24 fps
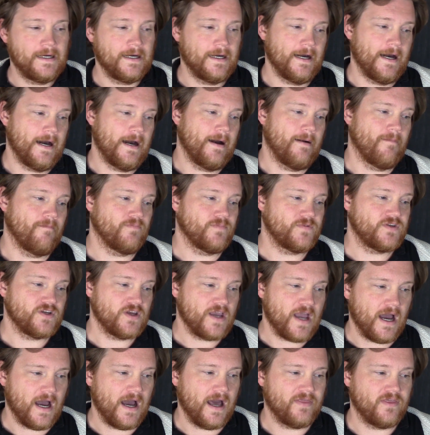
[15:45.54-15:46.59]
So
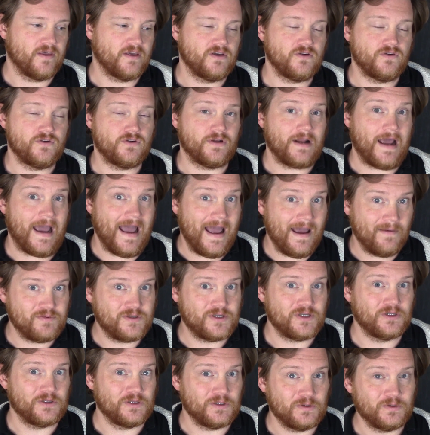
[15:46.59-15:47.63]
yeah, I think you should
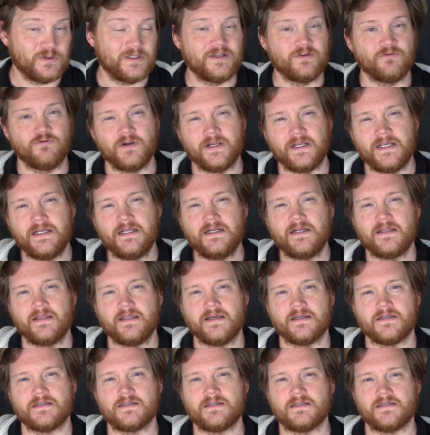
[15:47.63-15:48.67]
absolutely read
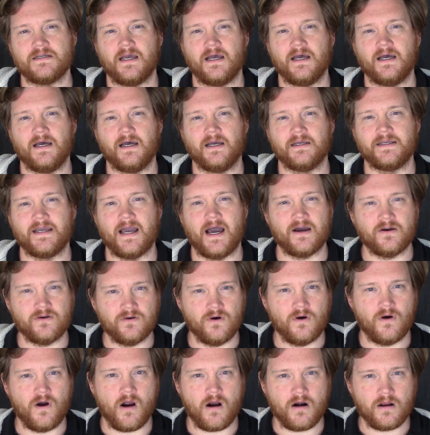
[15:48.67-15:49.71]
this
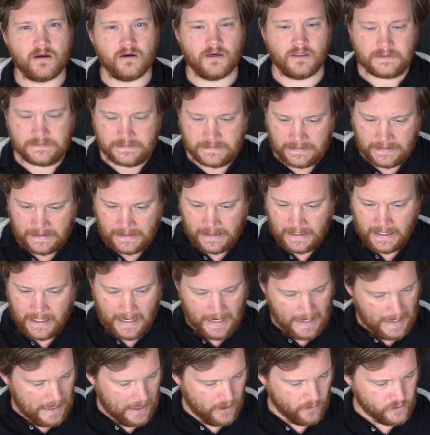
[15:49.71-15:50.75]
Yahoo article,
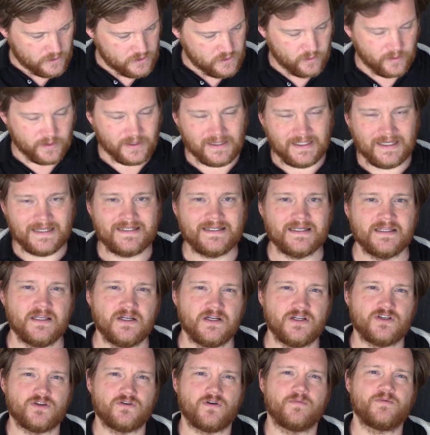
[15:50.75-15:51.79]
which will be linked in the
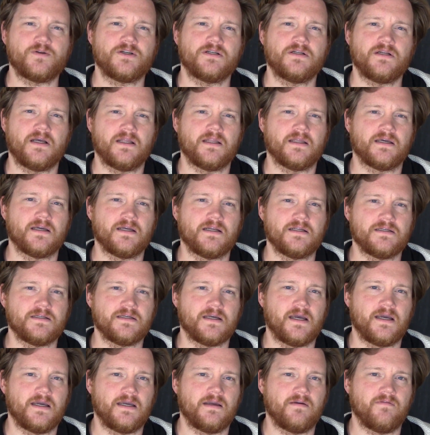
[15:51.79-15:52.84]
description. I think it is
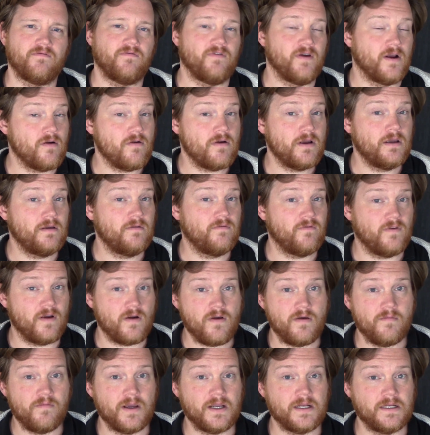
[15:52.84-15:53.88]
a very,
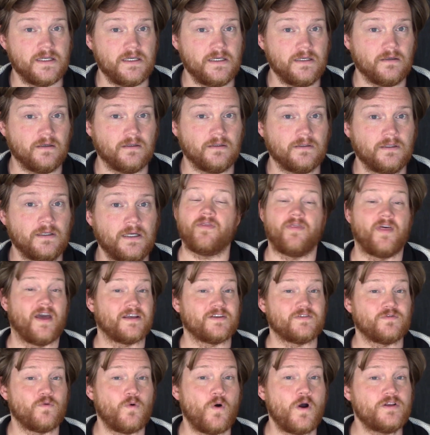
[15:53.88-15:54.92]
very big deal.
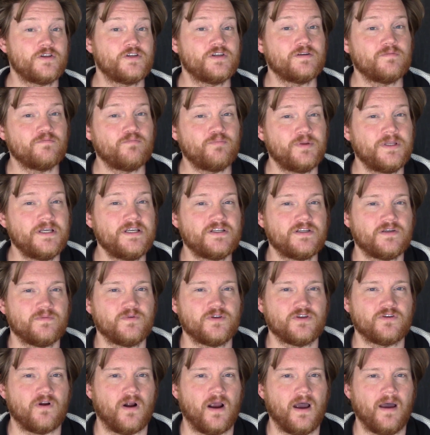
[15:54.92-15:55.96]
Thanks for watching. Please
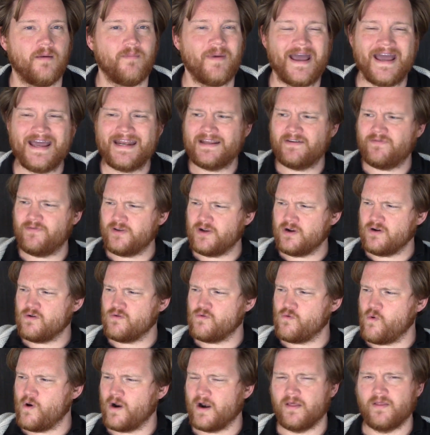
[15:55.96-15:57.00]
subscribe. And if
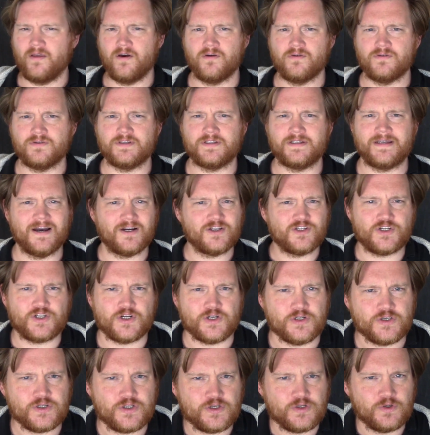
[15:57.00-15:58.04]
you're one of those
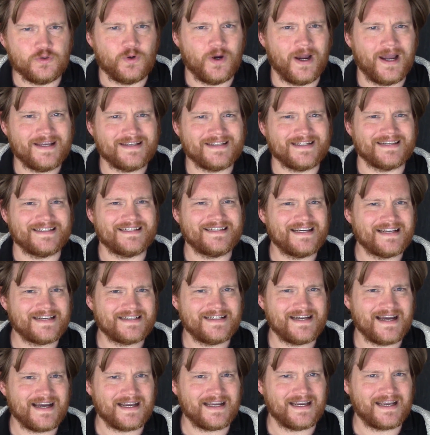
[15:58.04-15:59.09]
youngsters who has a
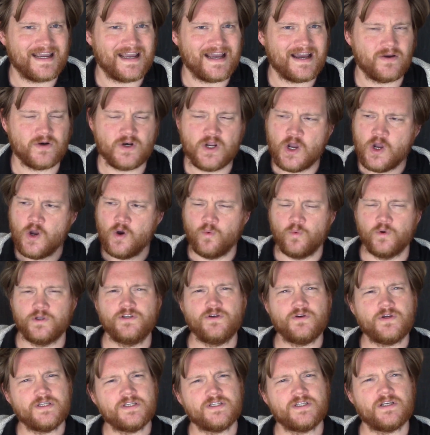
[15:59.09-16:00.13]
TikTok account, would
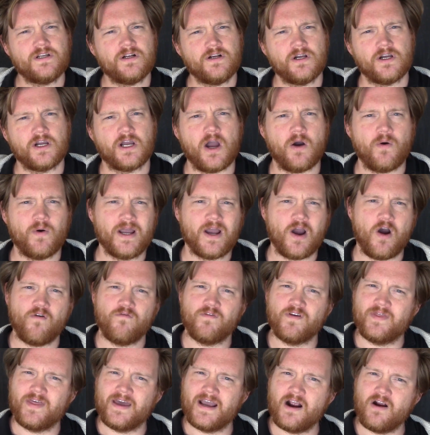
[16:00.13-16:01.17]
you consider going
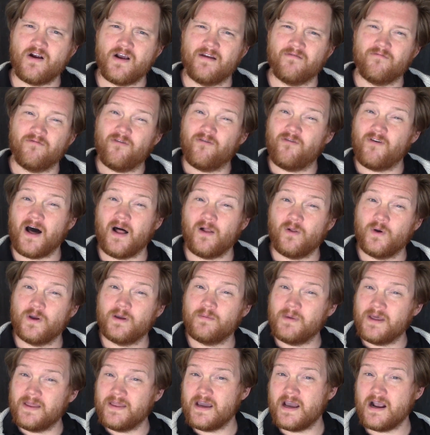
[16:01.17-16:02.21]
over there and
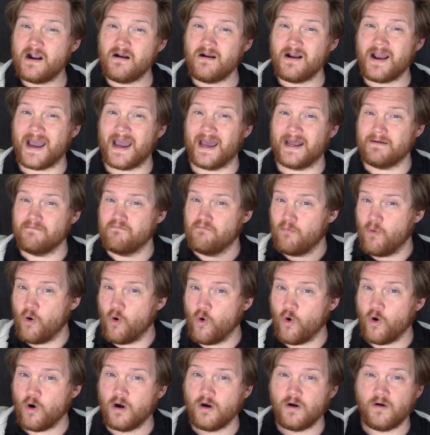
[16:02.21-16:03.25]
following me there at
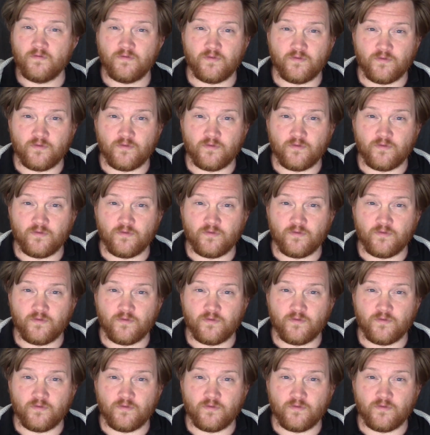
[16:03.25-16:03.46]
More